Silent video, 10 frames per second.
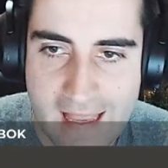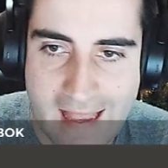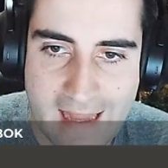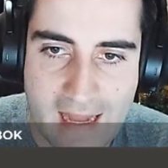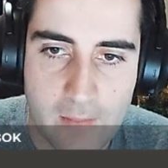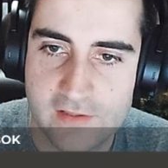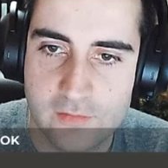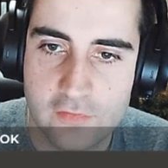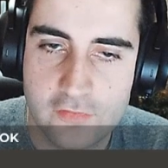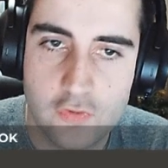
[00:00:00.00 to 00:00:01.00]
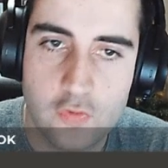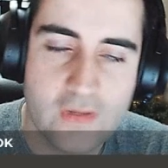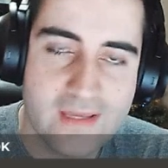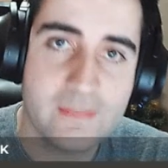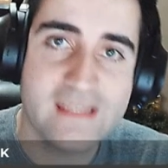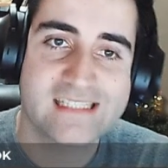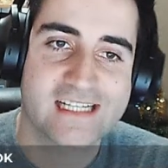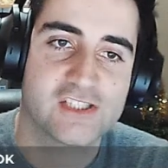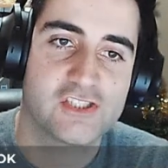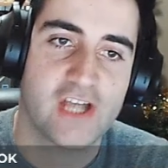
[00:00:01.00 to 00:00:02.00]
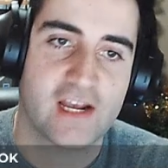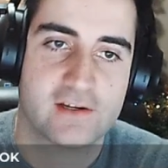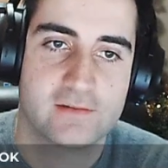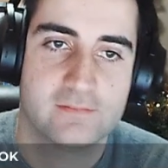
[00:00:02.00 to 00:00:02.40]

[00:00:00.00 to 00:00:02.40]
and I played the move queen b6 check,